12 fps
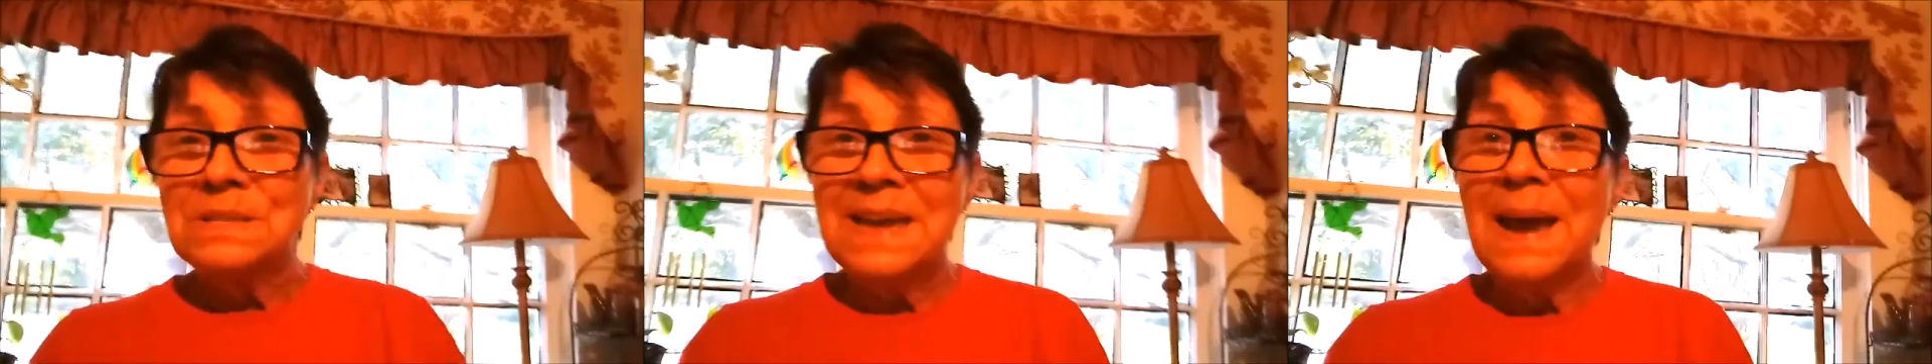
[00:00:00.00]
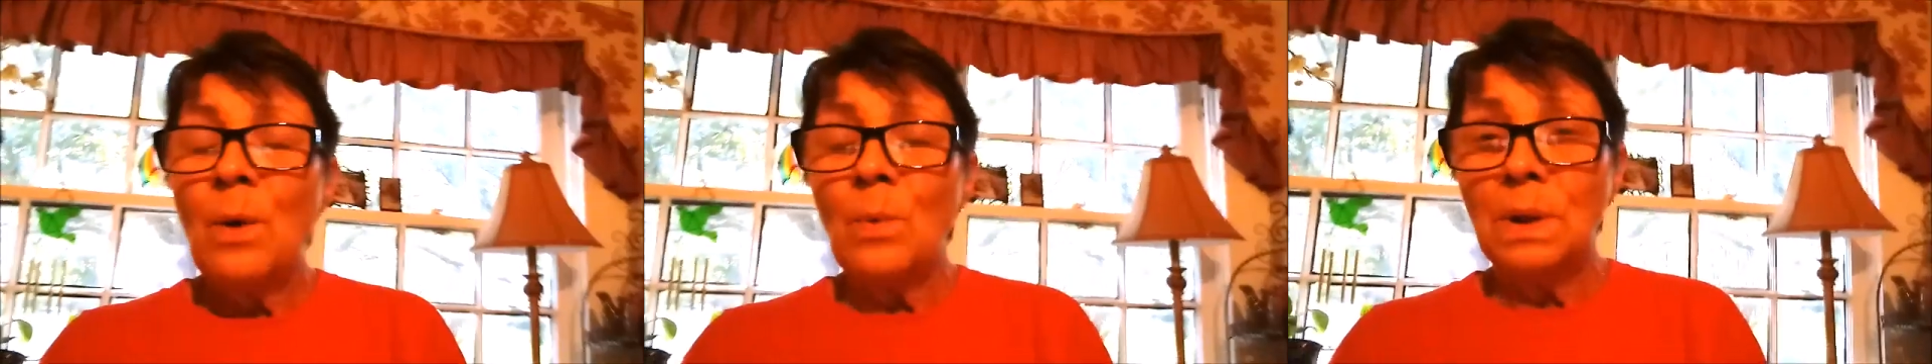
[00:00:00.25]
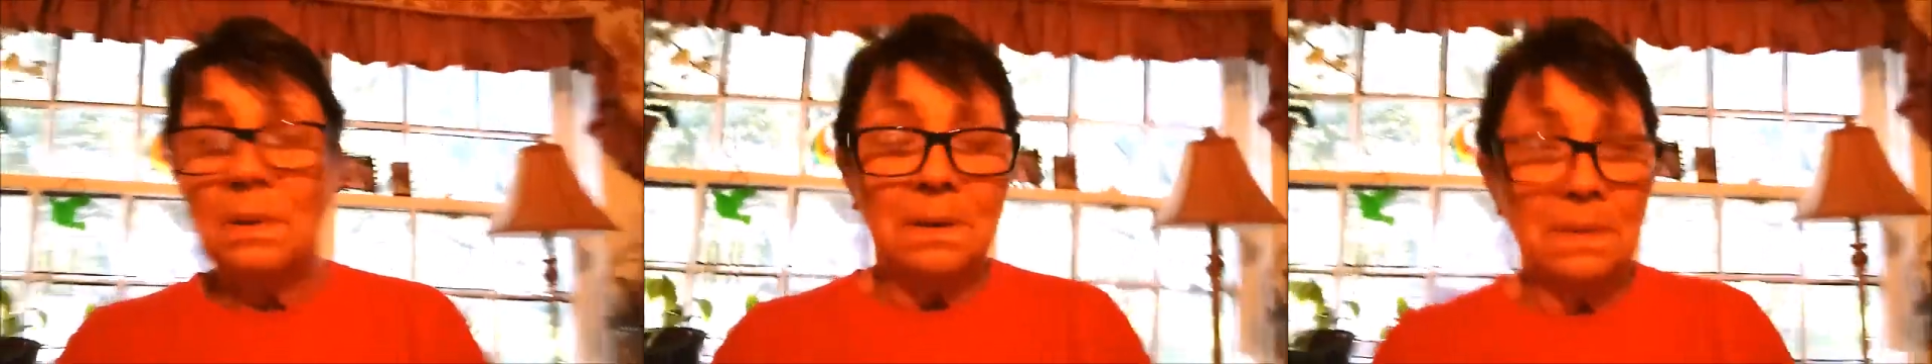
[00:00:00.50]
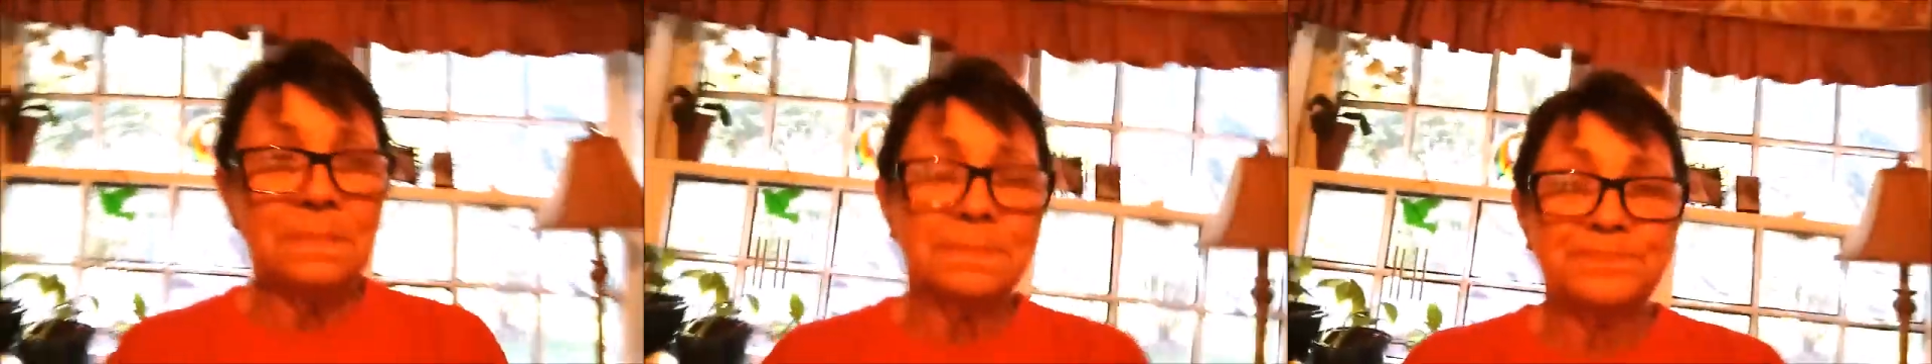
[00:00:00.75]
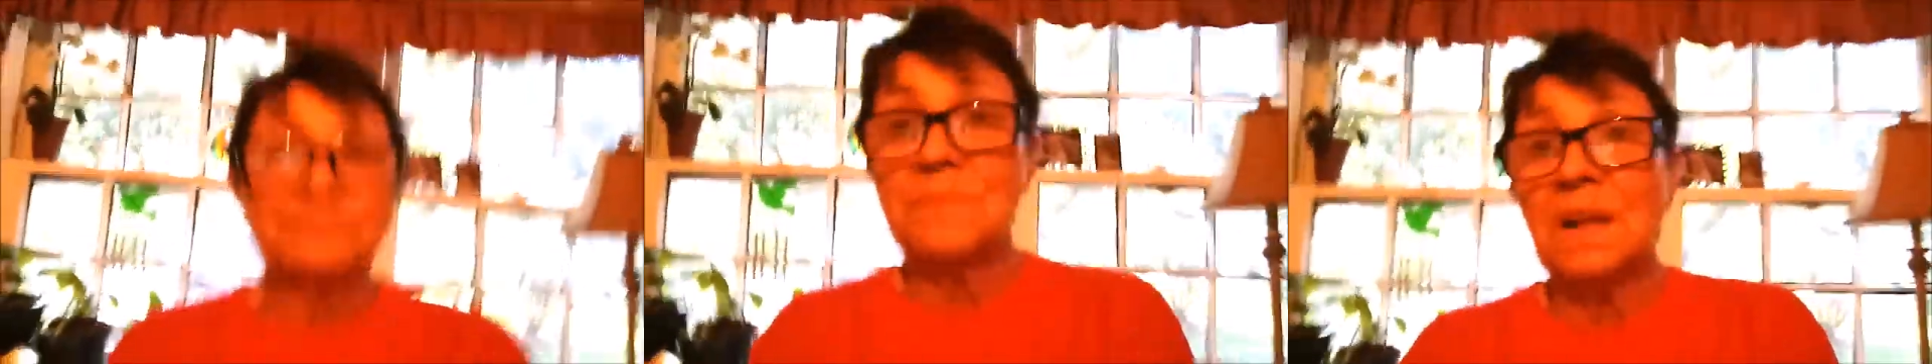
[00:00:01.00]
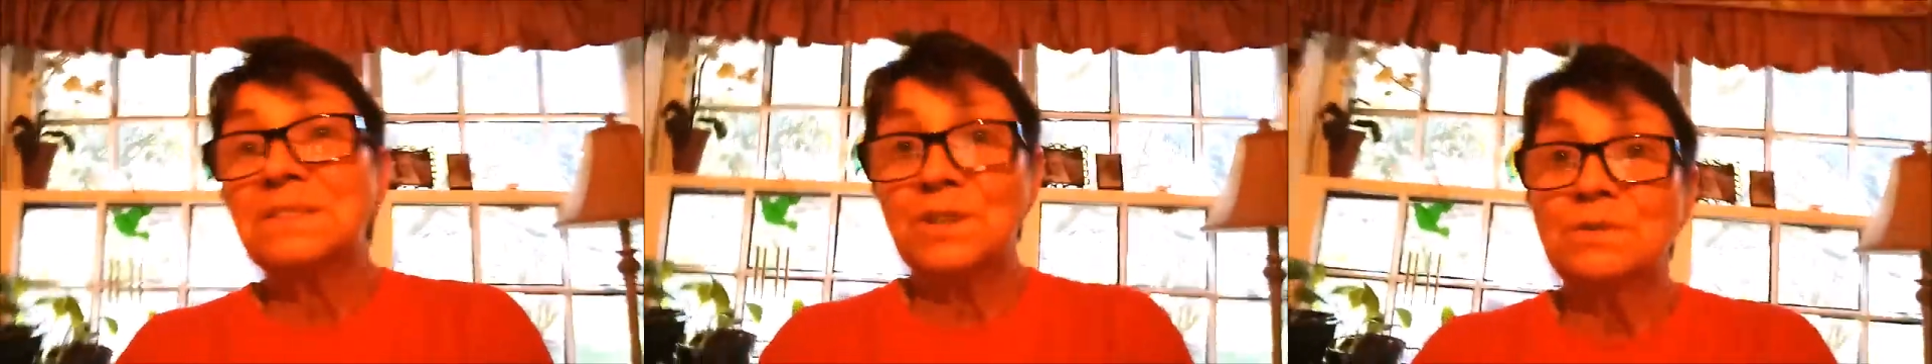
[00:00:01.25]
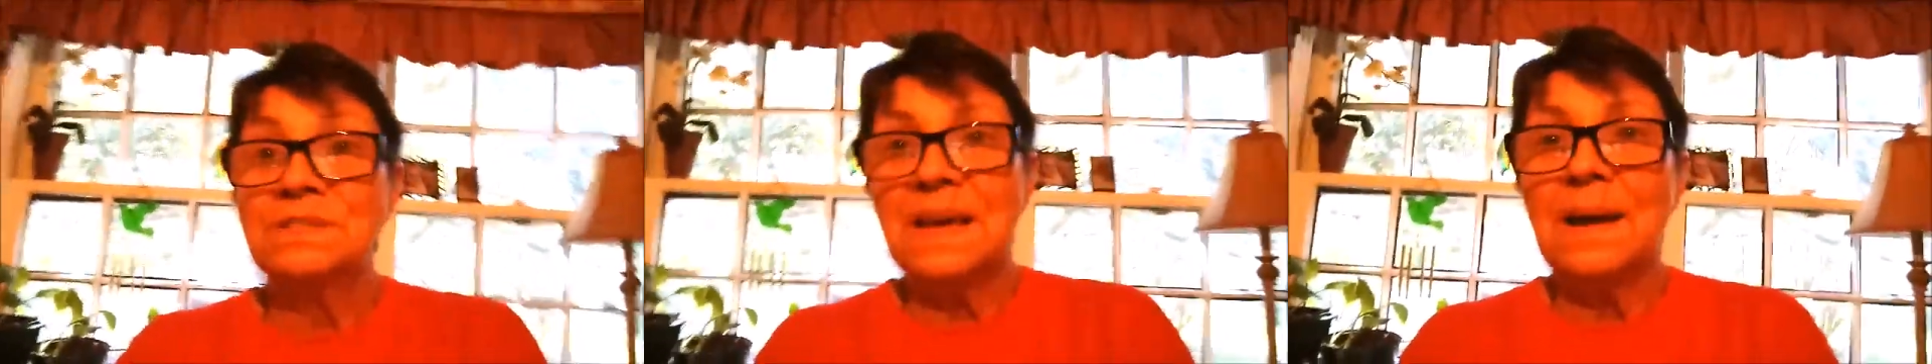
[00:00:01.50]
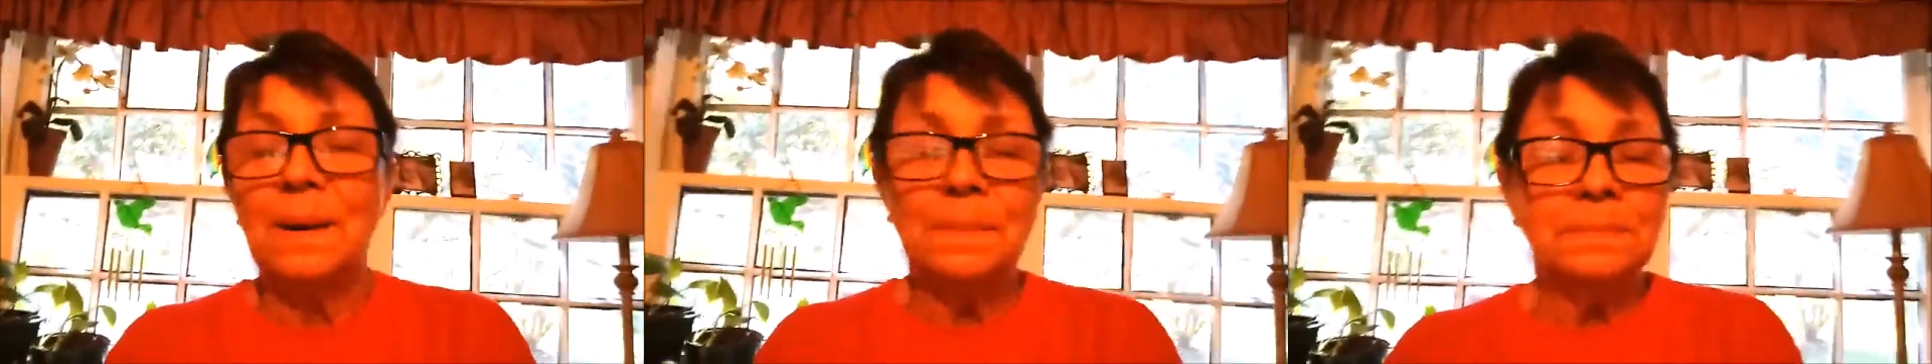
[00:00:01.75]
towel. Let's use
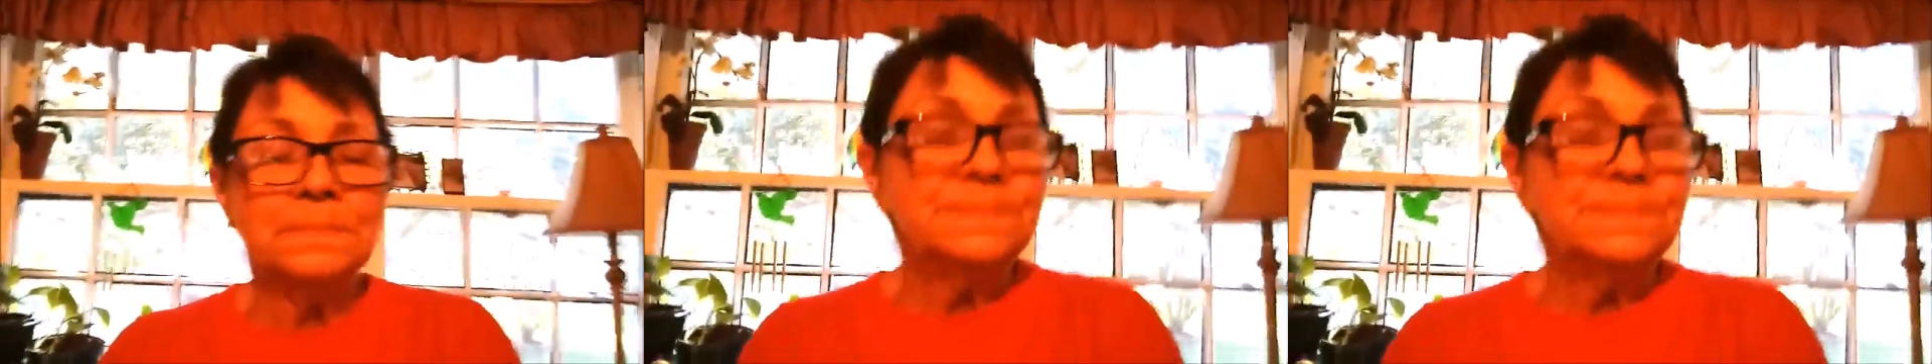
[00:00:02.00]
that.